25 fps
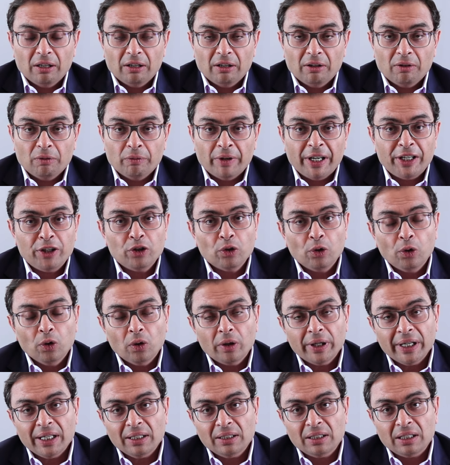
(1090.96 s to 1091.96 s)
when you look
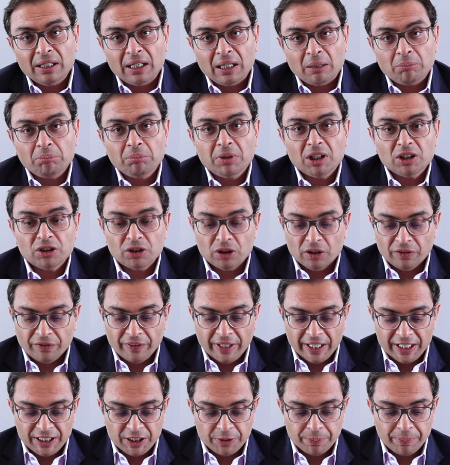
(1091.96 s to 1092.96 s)
at the numbers of
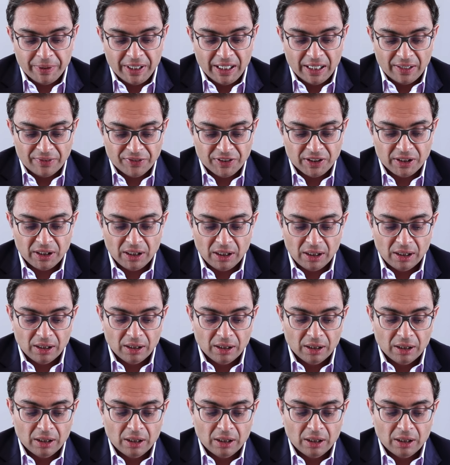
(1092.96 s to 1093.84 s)
SBFC,